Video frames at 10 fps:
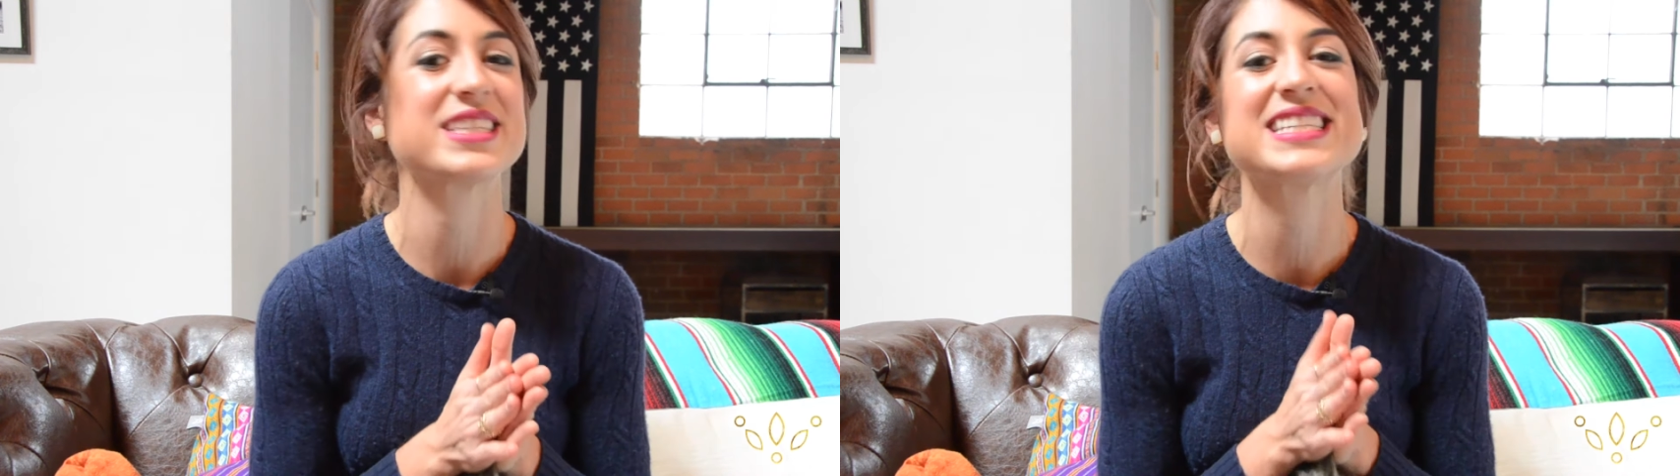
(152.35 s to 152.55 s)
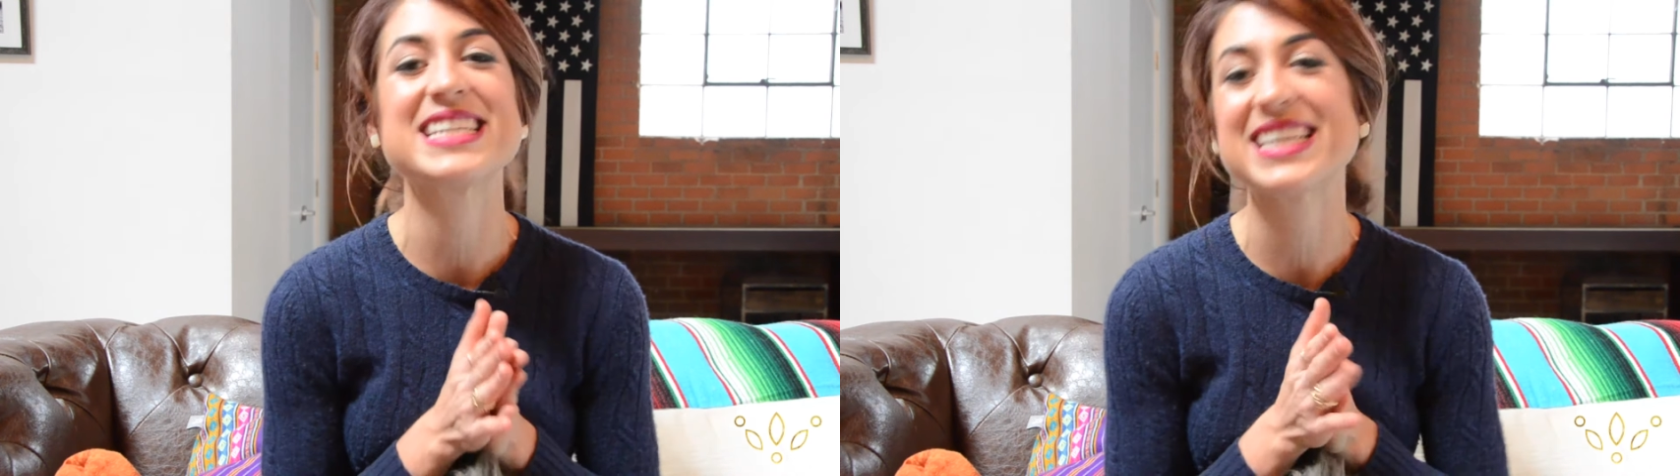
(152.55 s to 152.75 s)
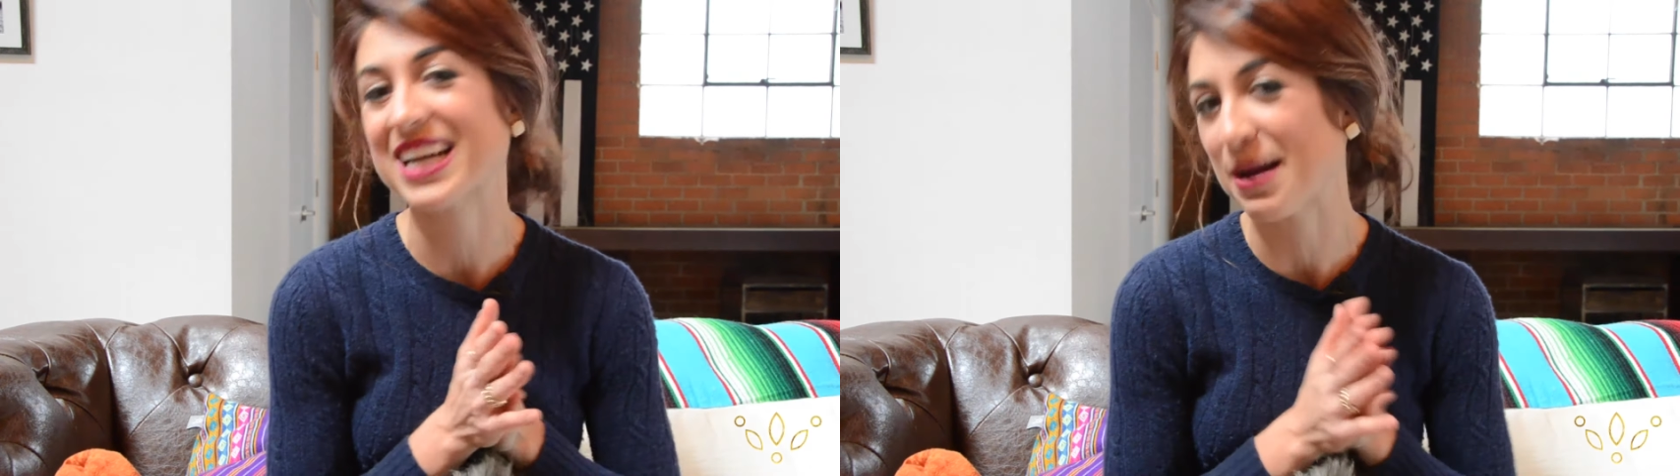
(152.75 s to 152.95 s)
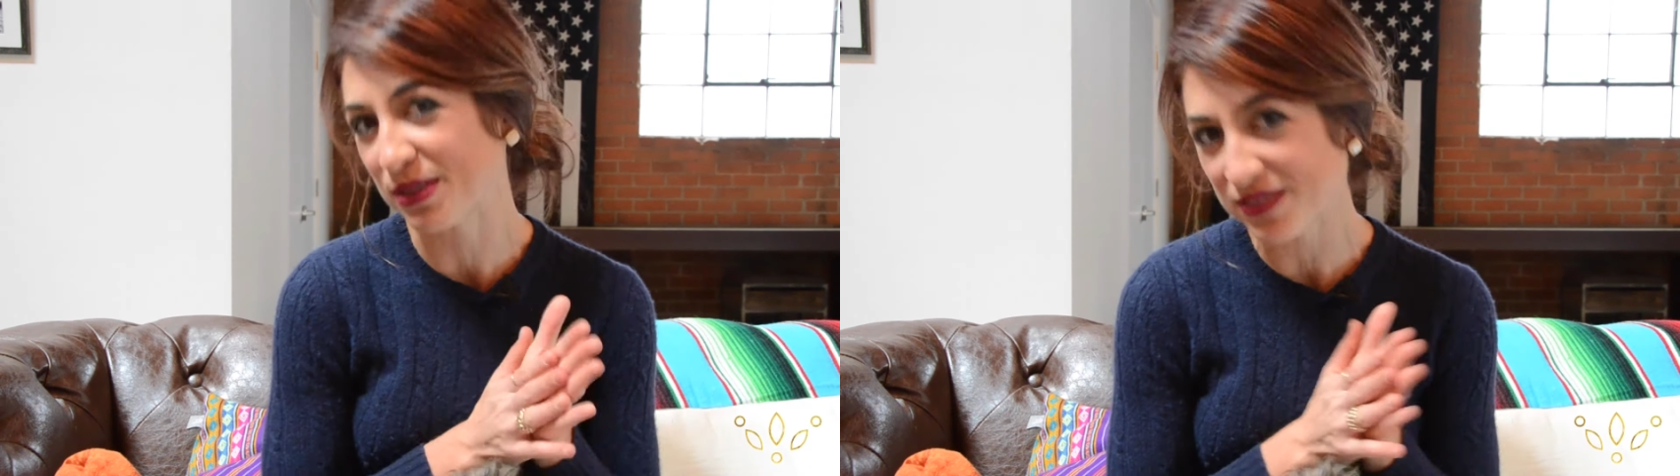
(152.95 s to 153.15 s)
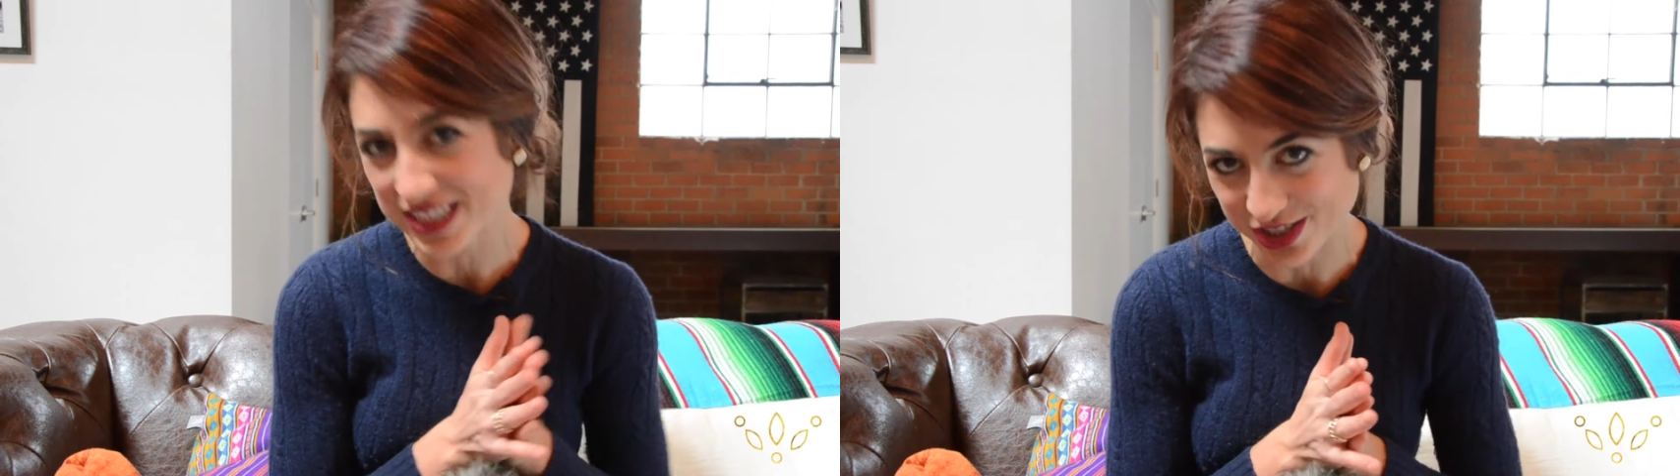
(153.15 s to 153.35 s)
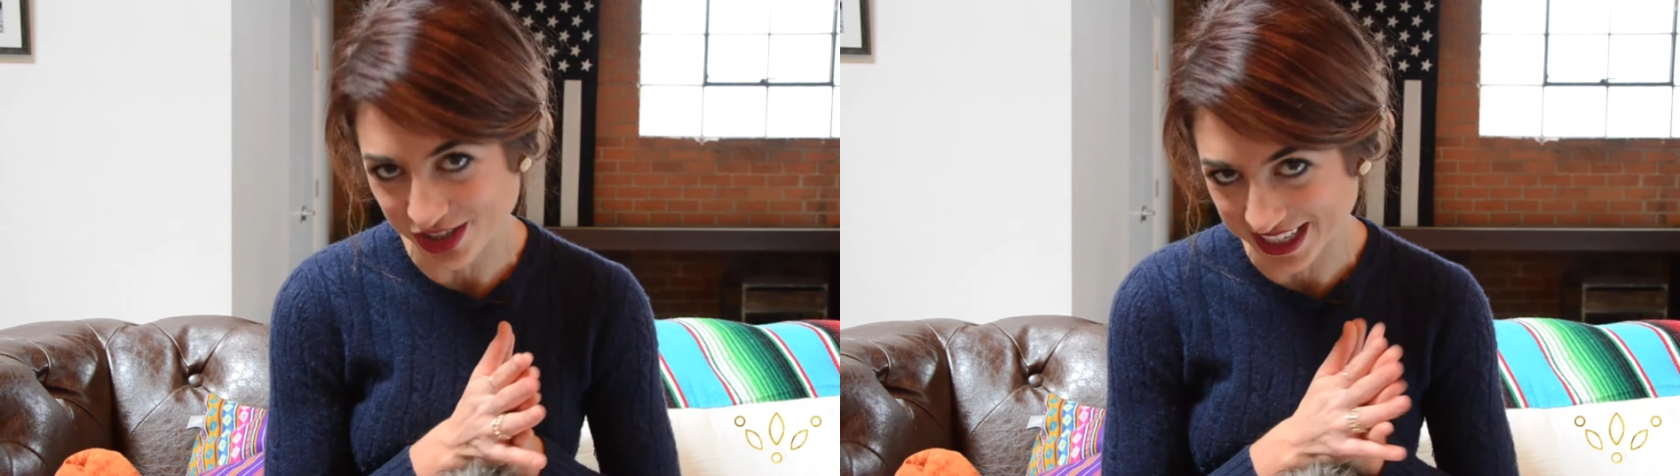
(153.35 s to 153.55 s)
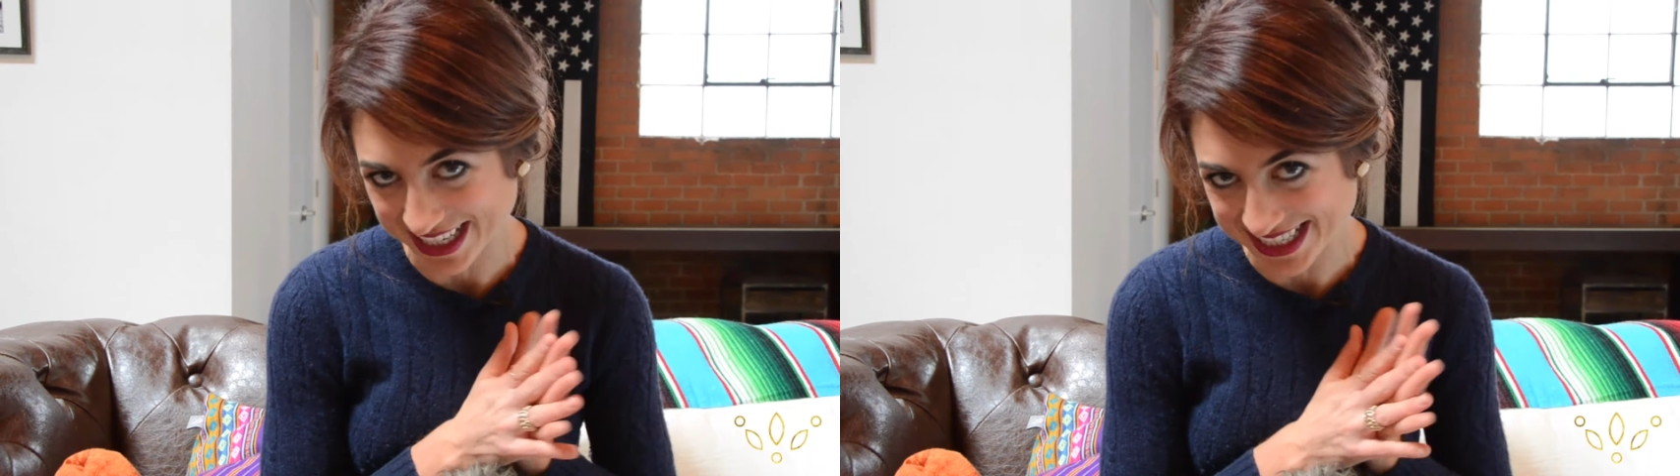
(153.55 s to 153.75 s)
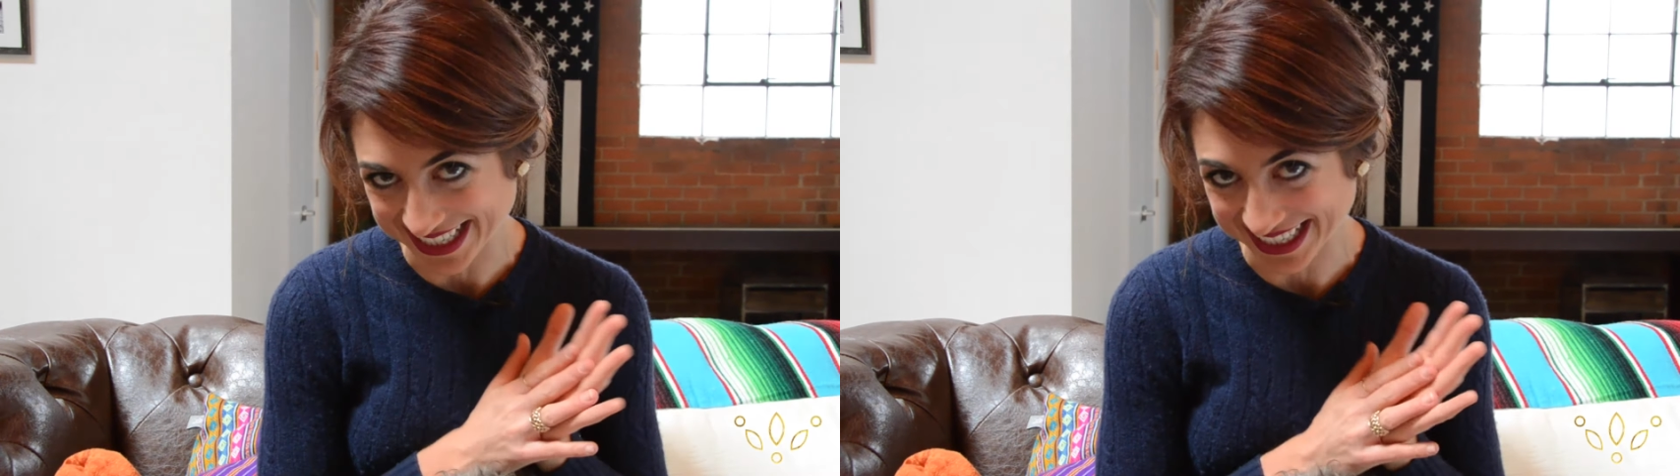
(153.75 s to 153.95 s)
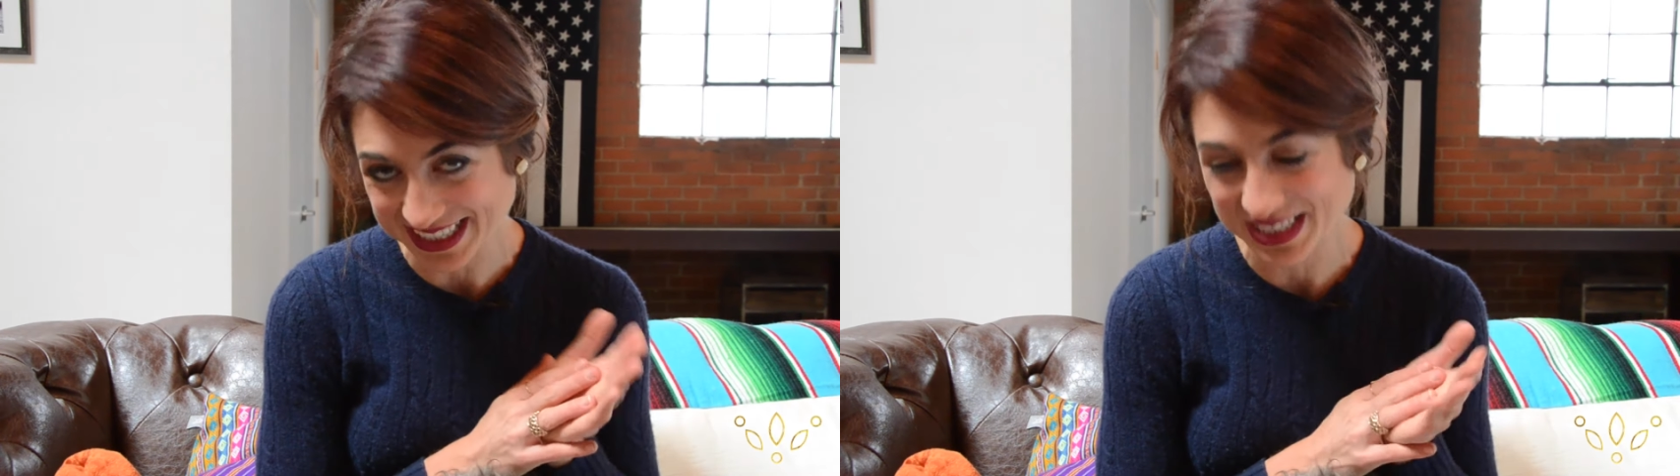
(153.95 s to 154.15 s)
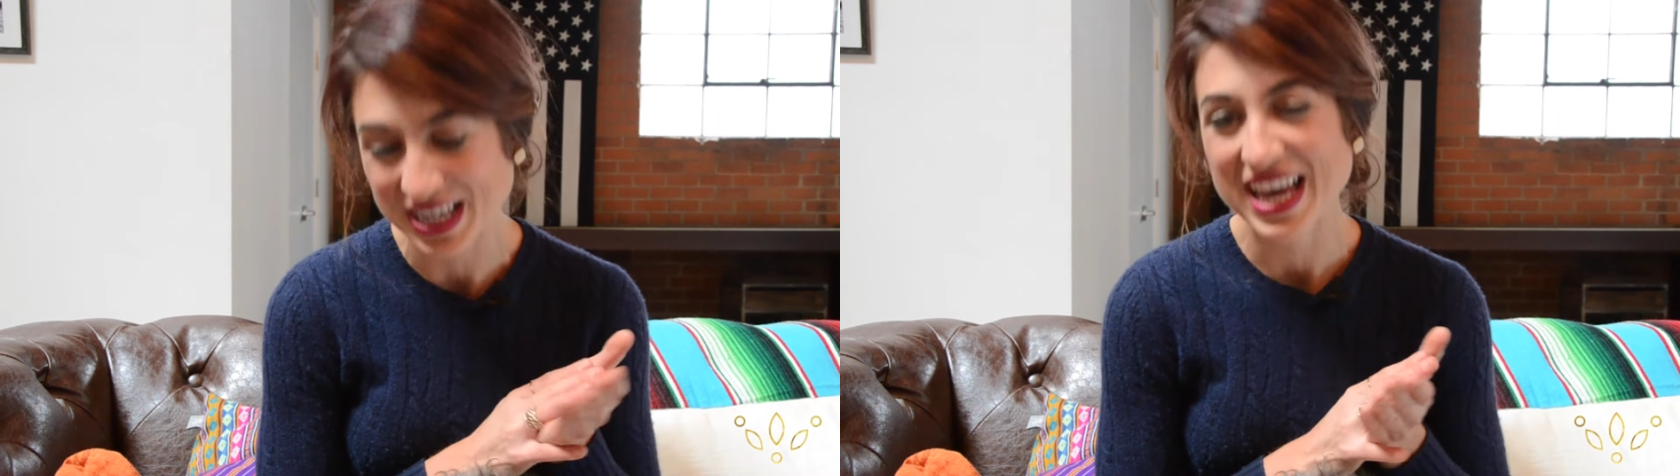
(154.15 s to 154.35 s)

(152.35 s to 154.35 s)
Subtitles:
a couple of t-shirt ideas.